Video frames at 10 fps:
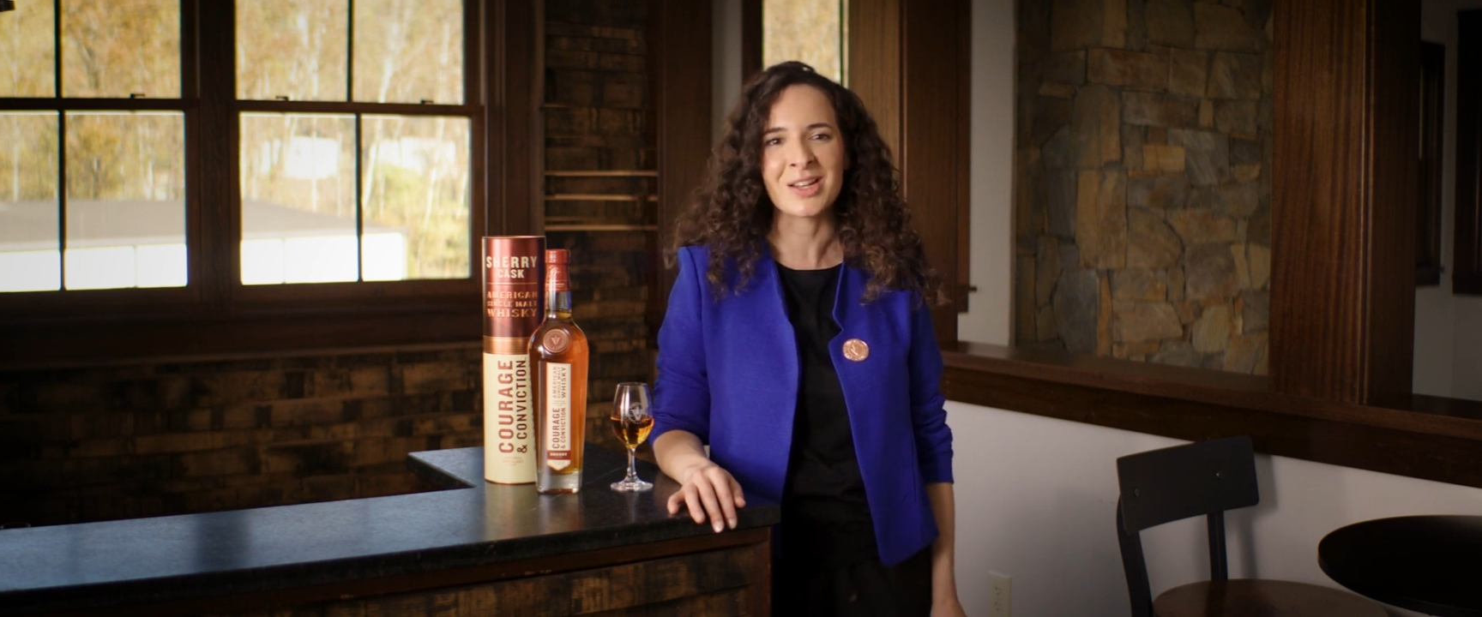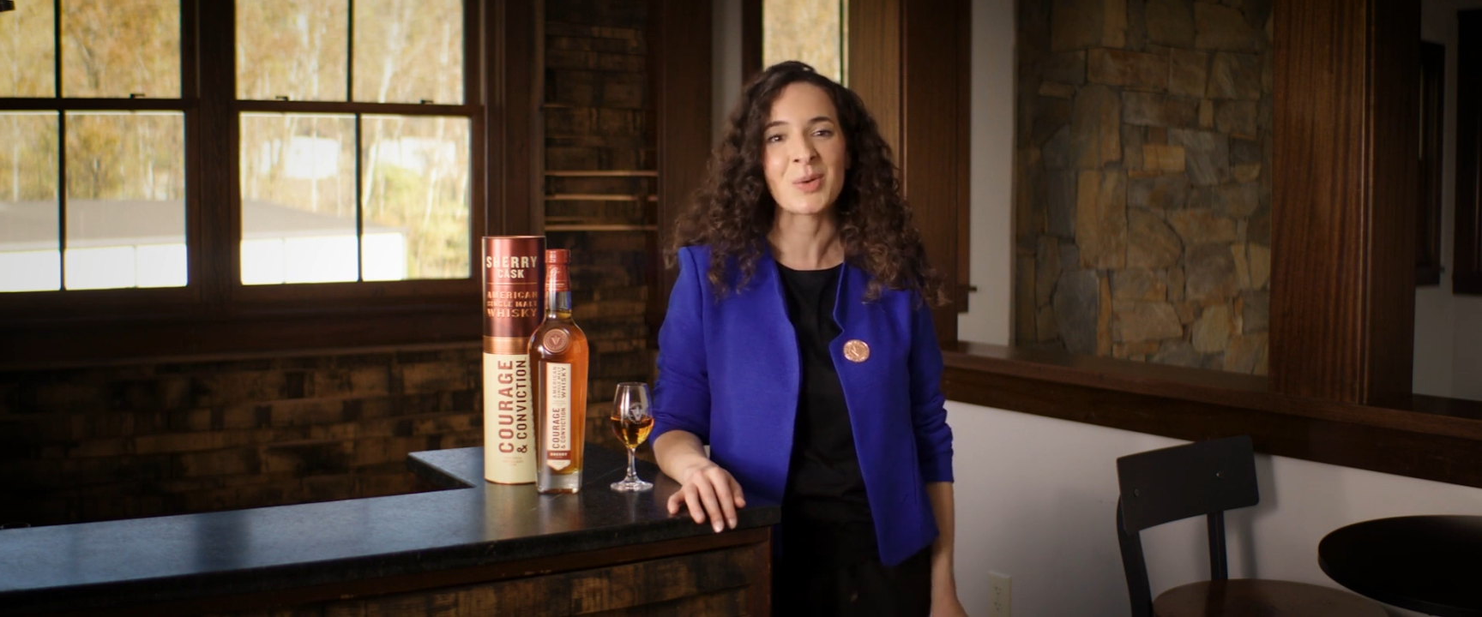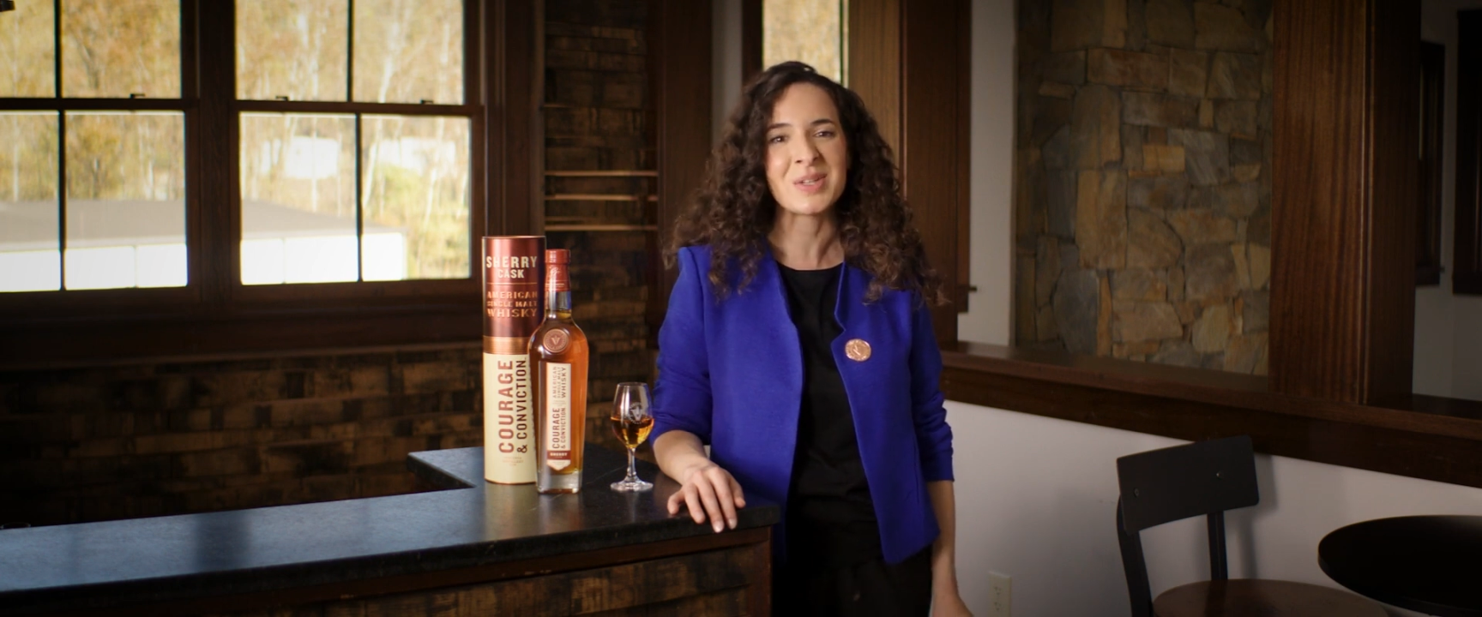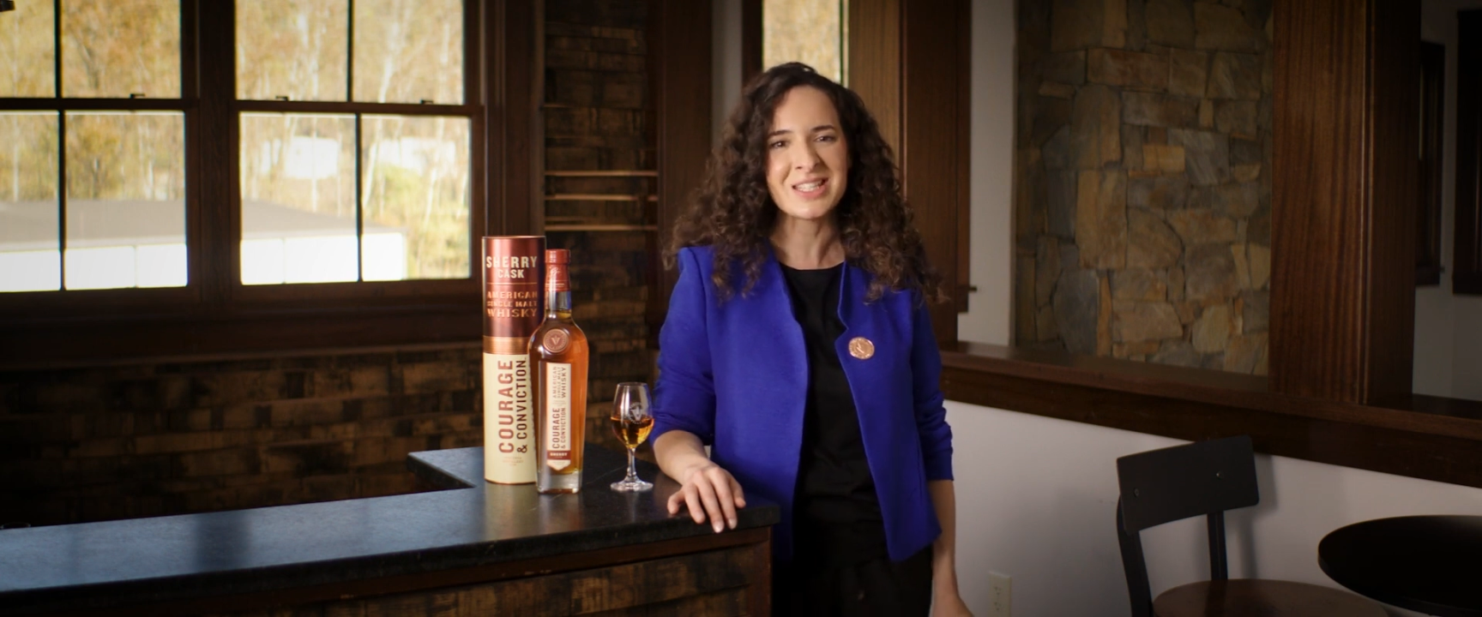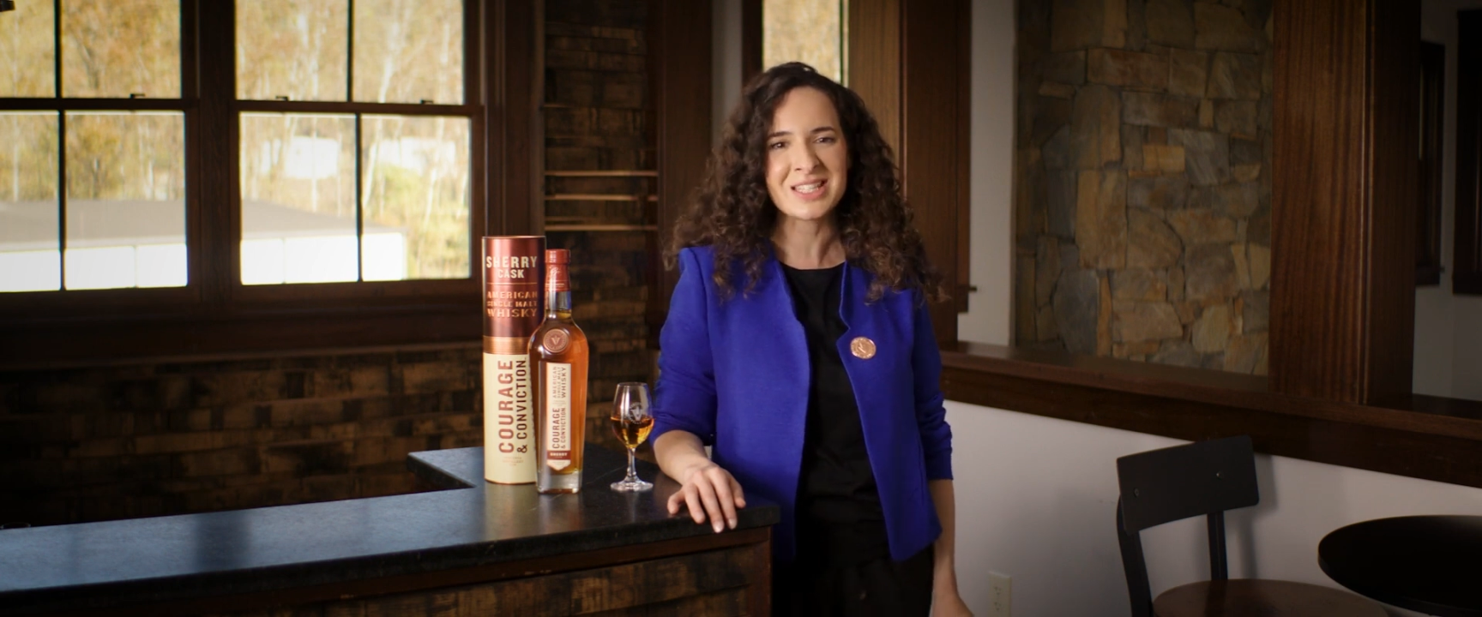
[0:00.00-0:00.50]

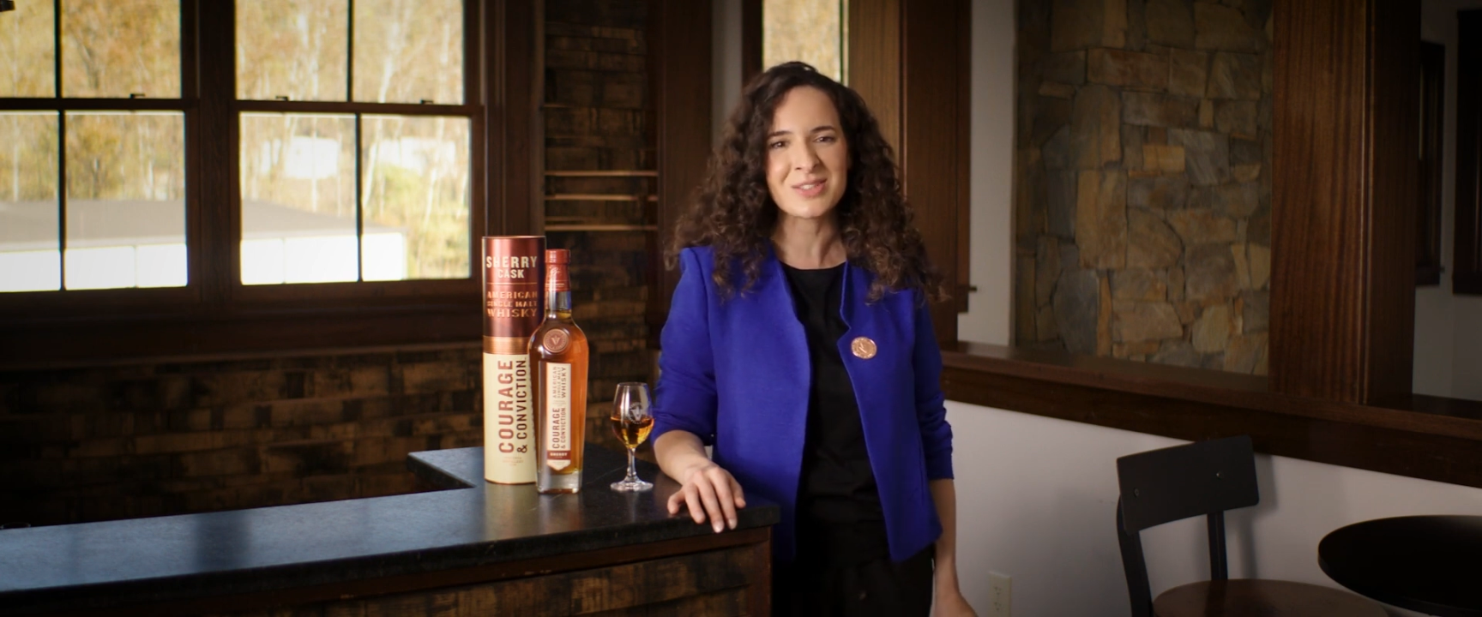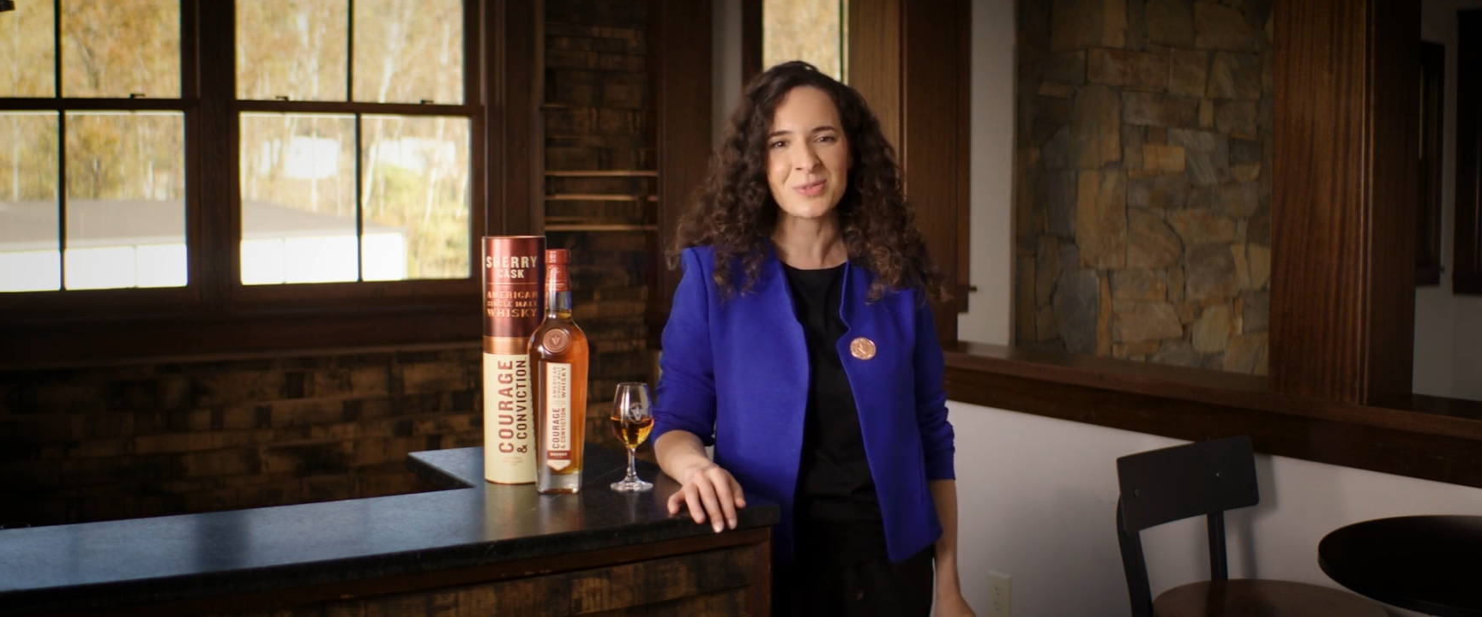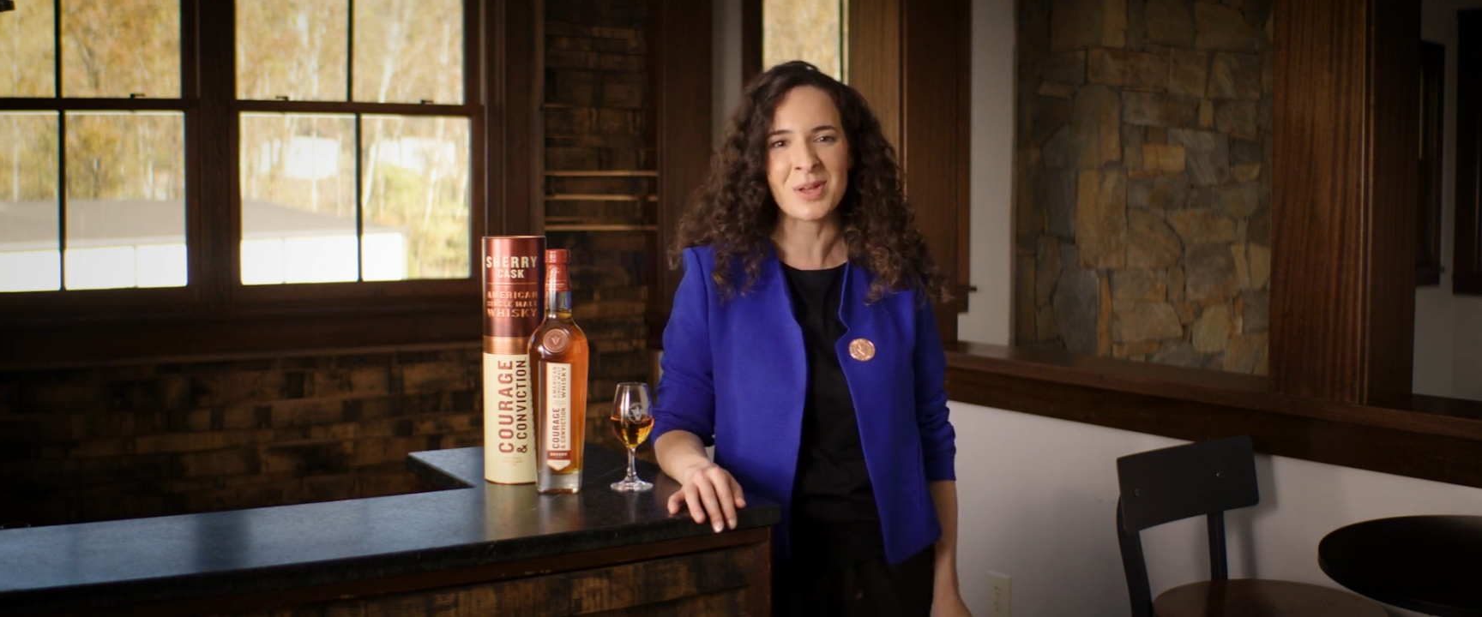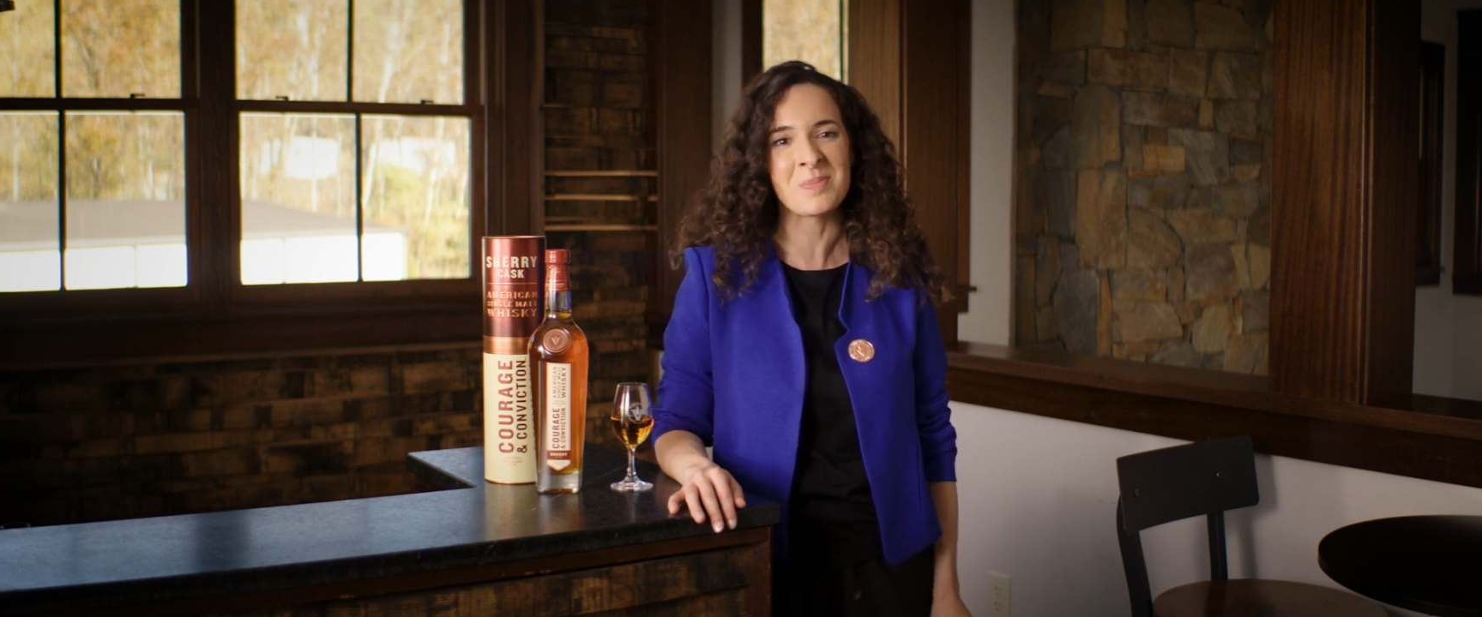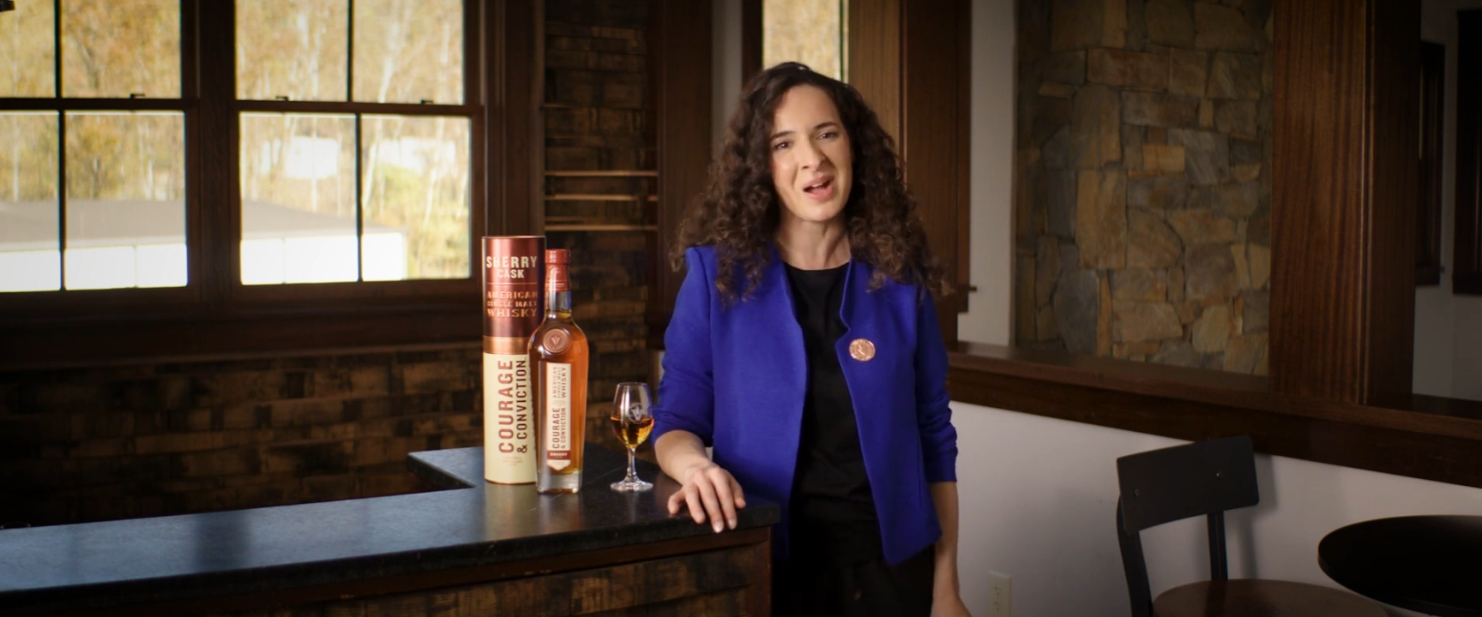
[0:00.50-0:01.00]
cohesive and